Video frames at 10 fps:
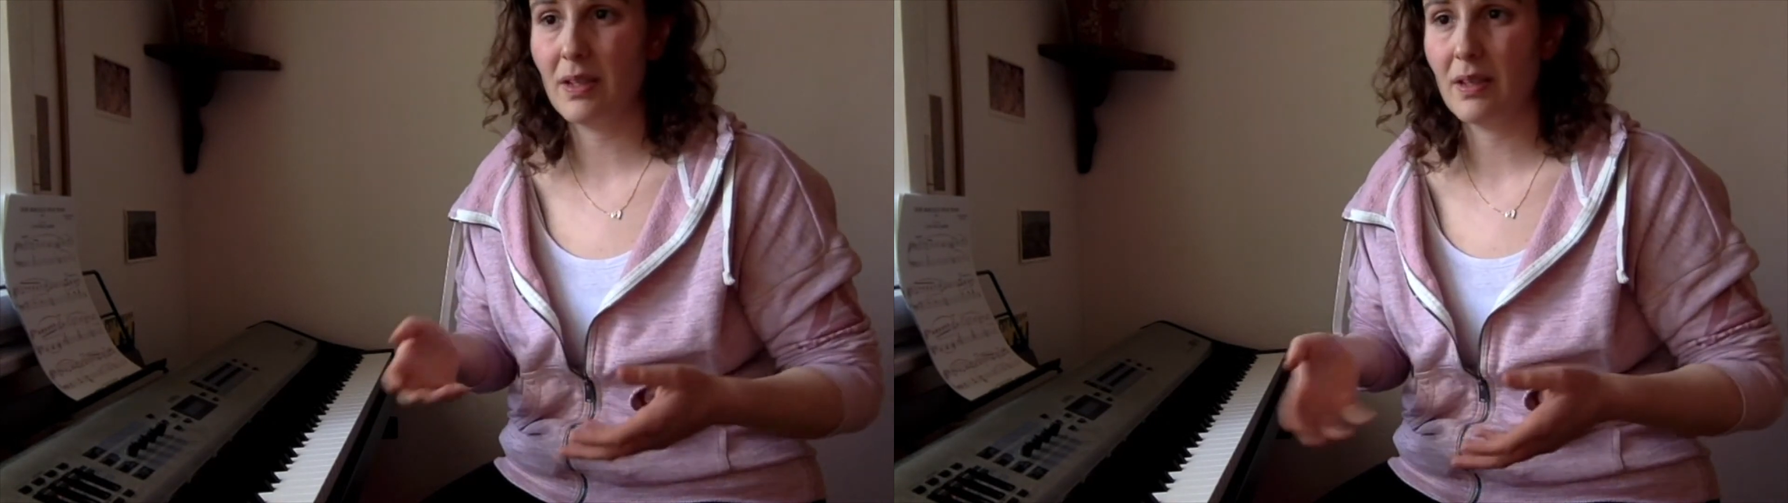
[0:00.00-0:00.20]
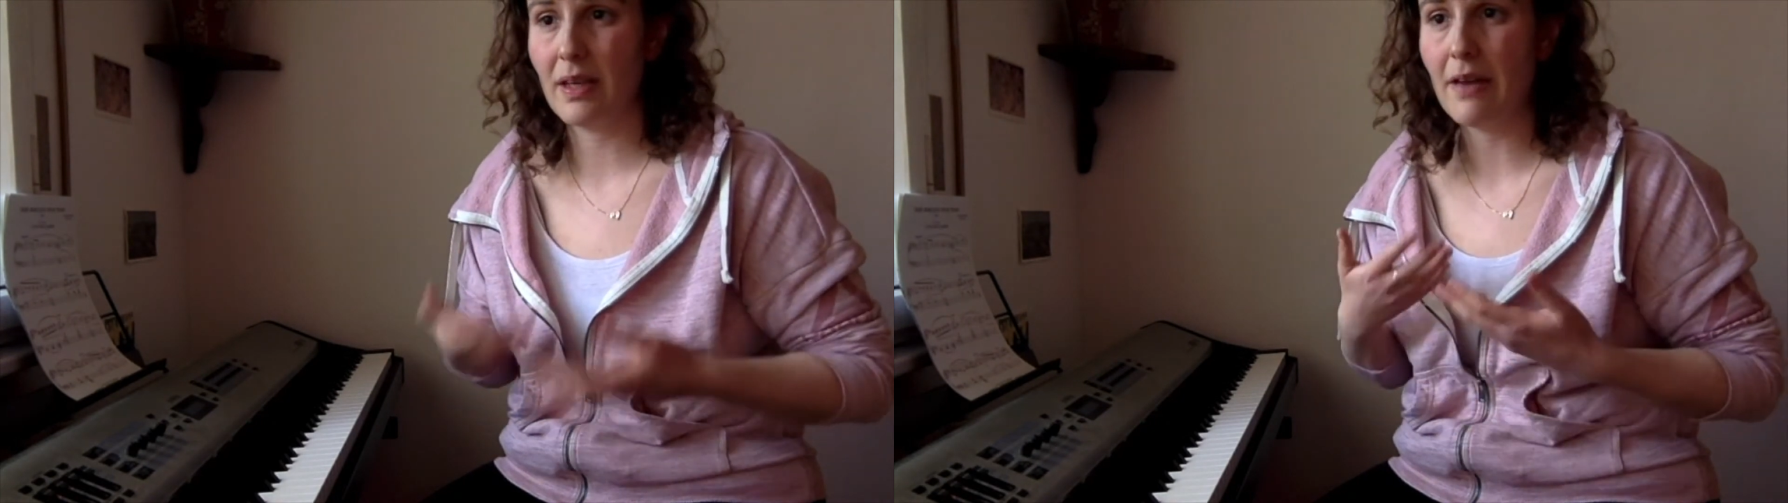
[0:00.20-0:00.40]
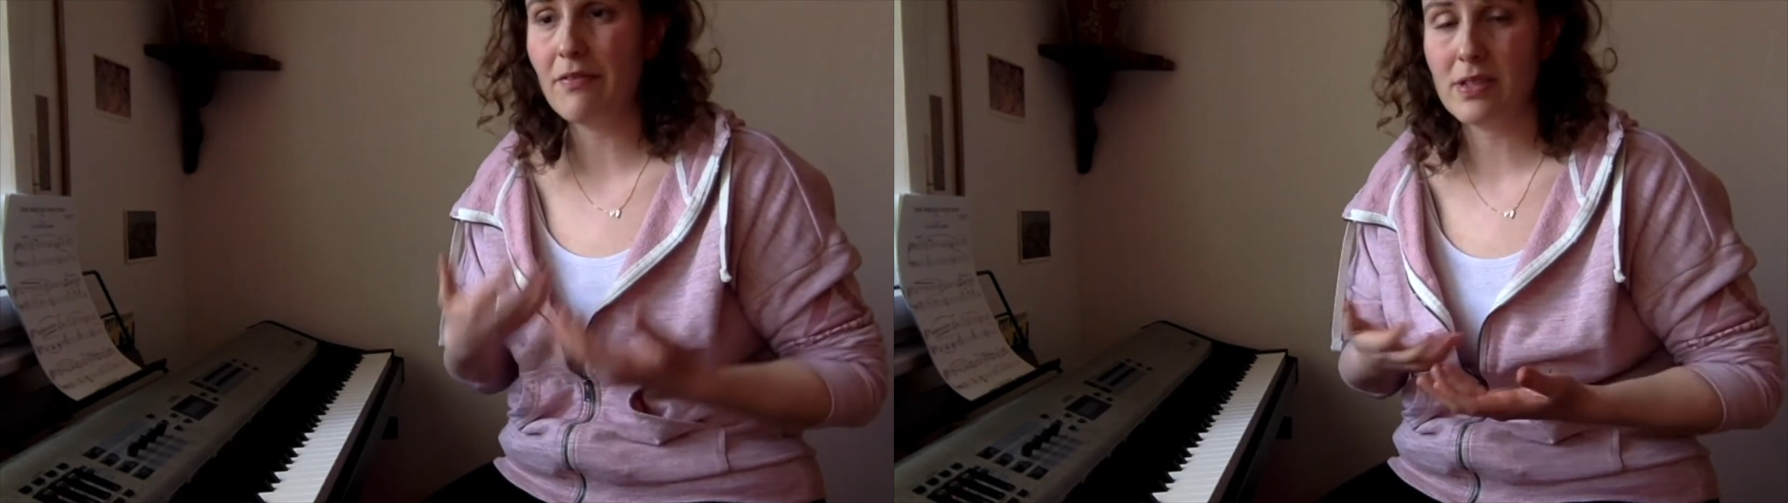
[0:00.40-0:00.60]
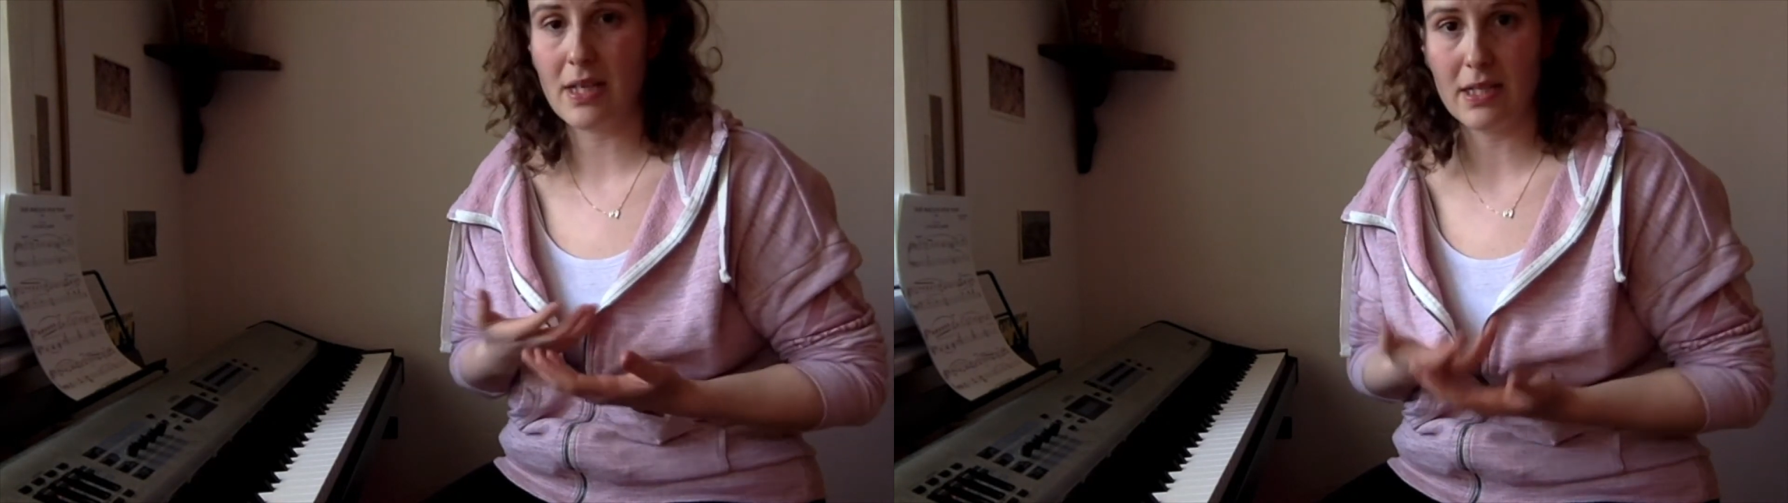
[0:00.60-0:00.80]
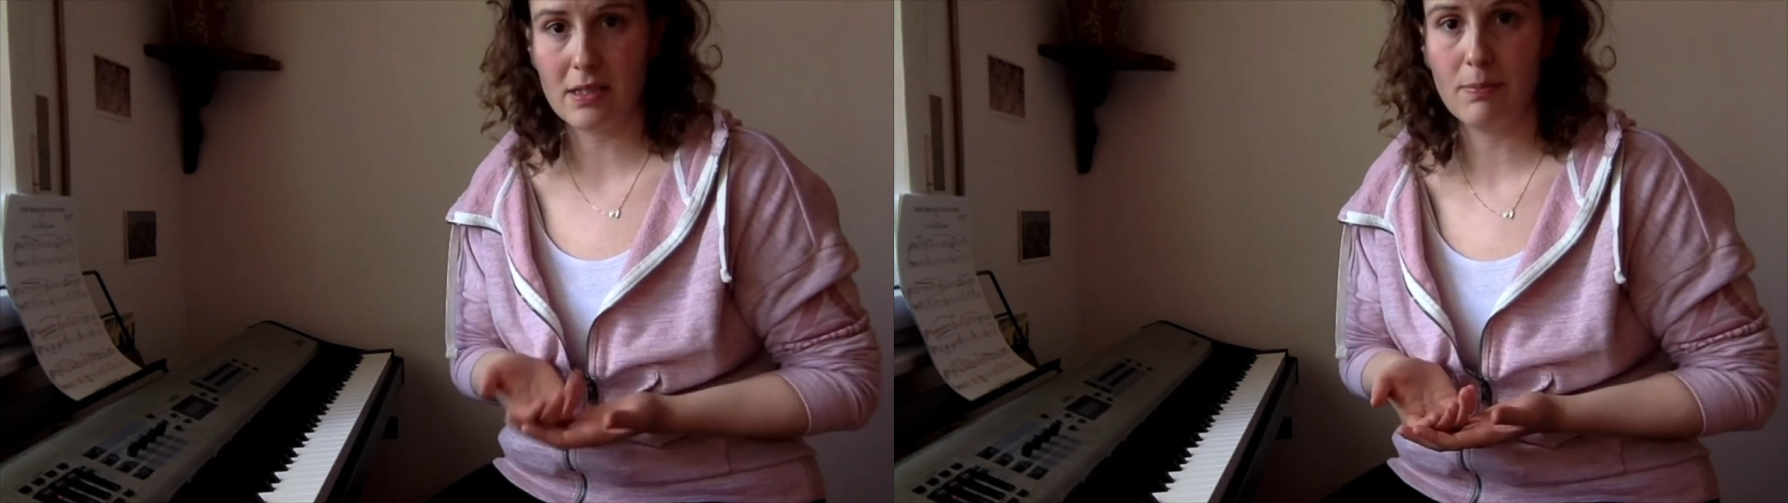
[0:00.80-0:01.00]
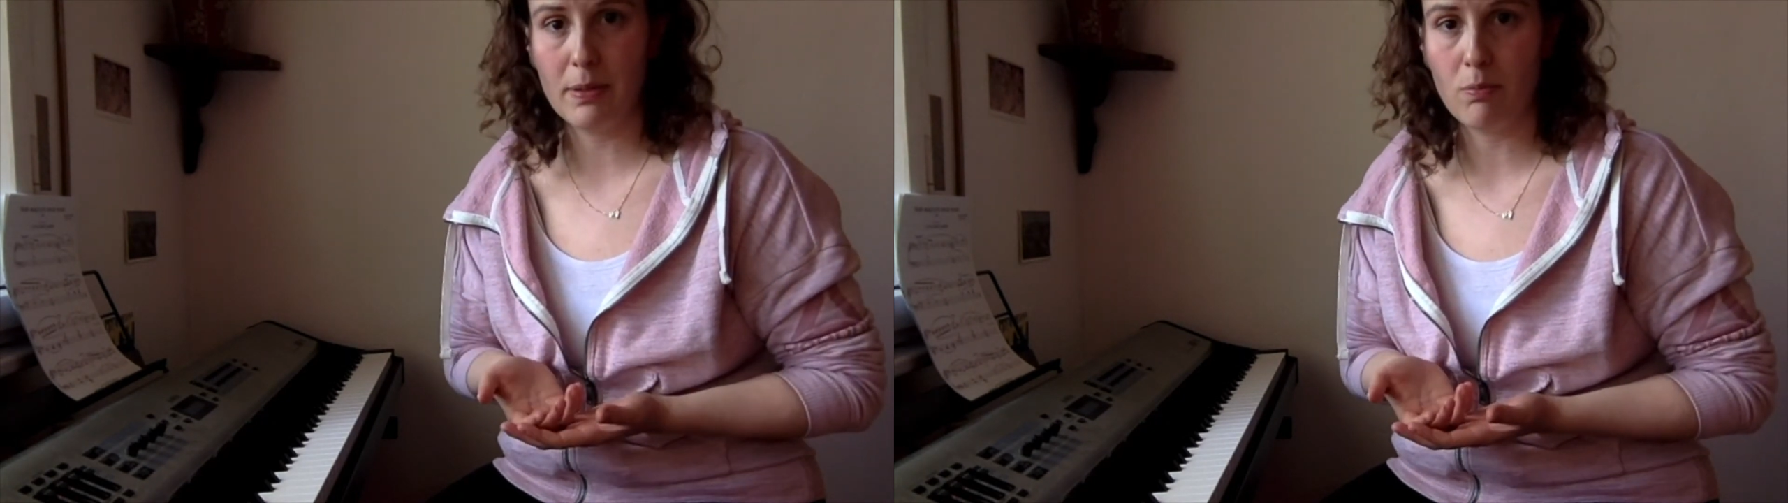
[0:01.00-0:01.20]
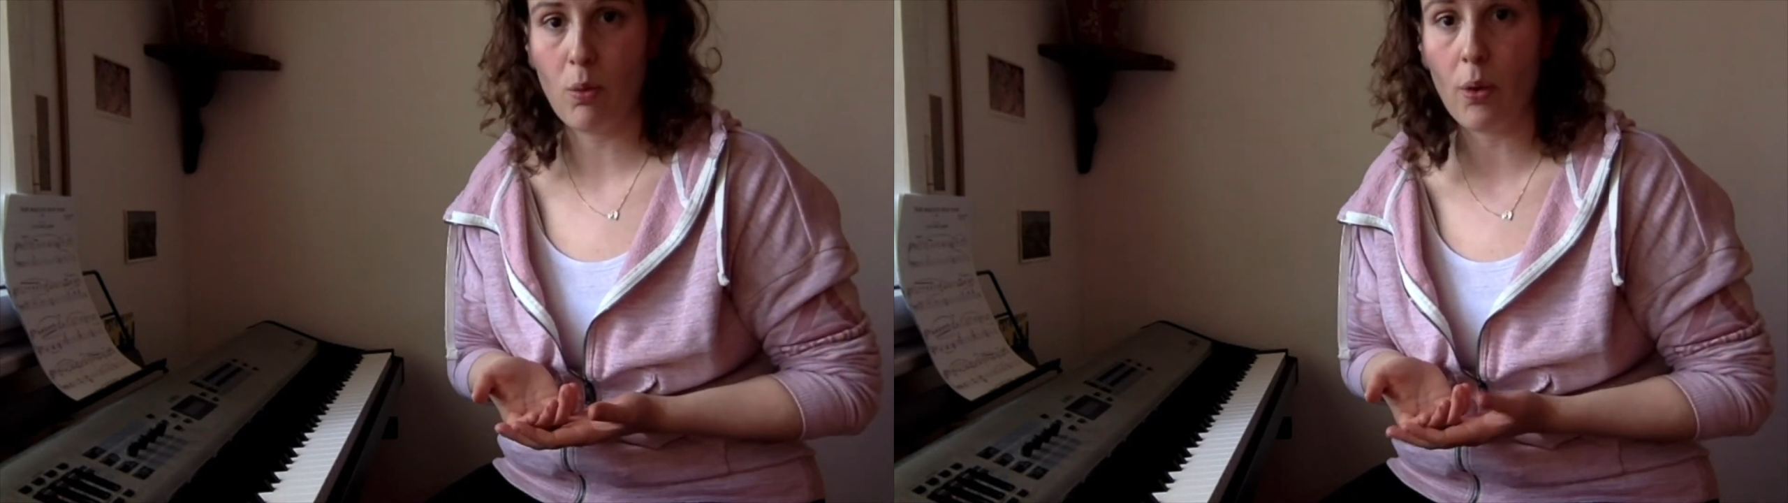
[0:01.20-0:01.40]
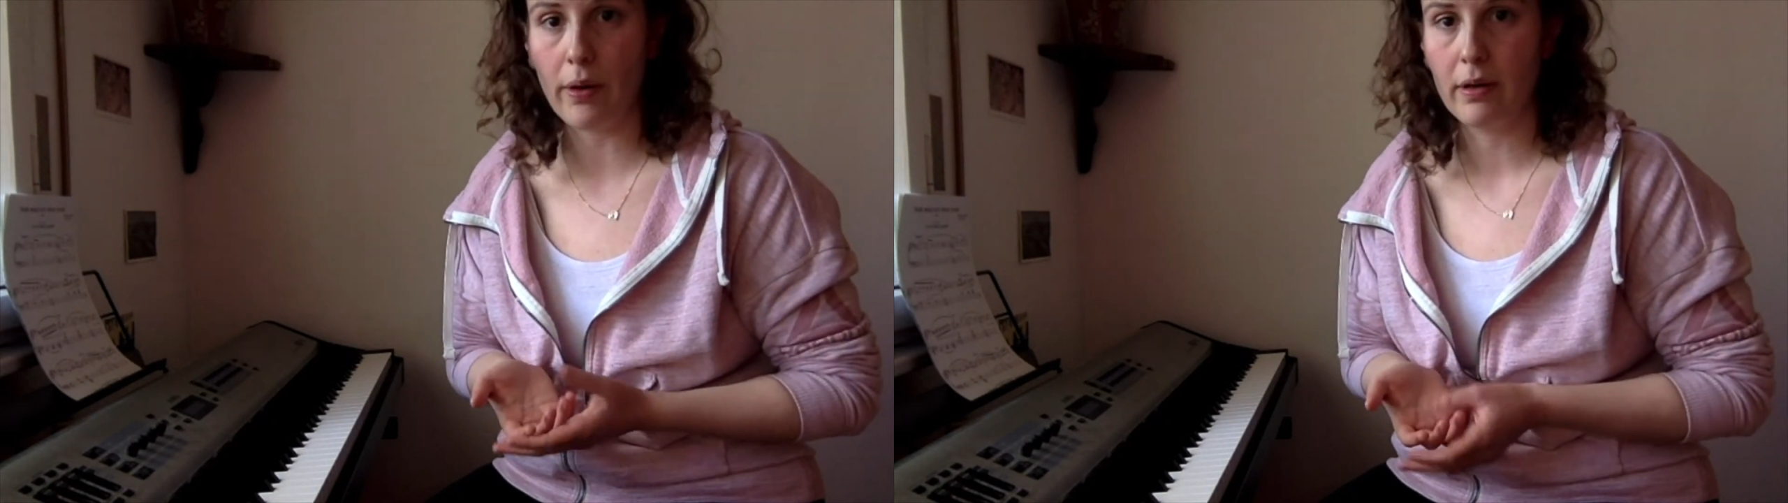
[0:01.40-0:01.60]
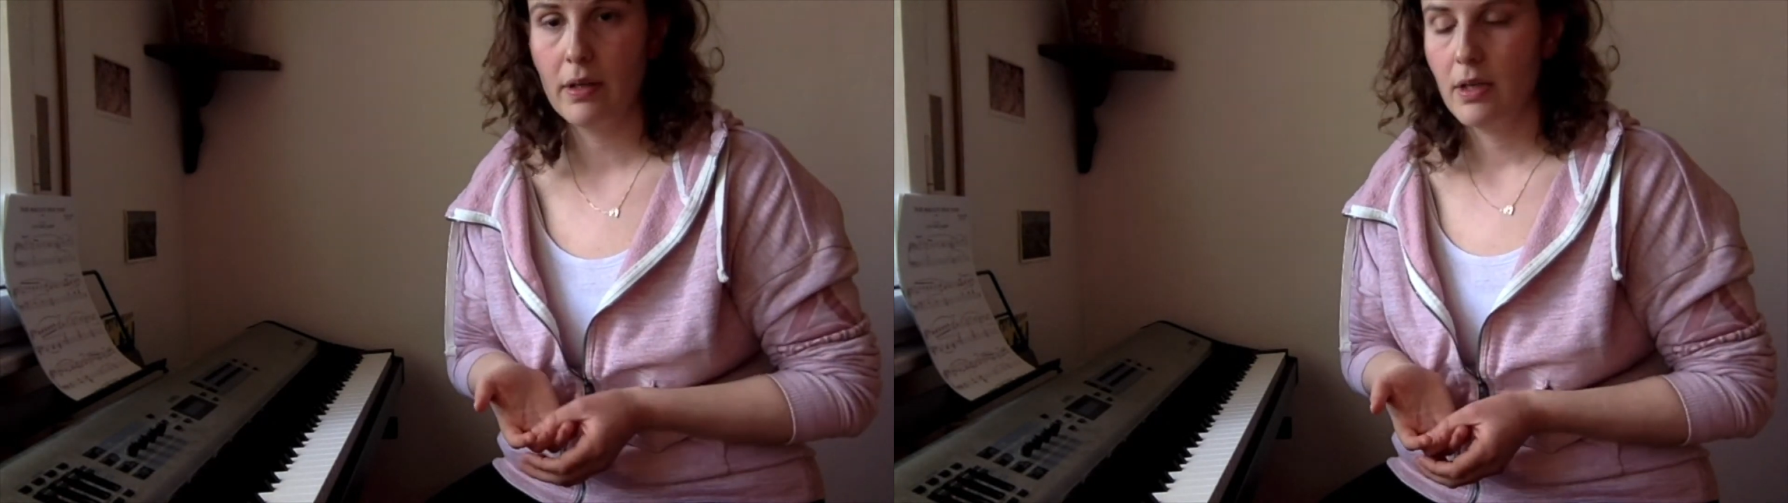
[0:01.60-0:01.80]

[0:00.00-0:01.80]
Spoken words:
emphasize a bit more.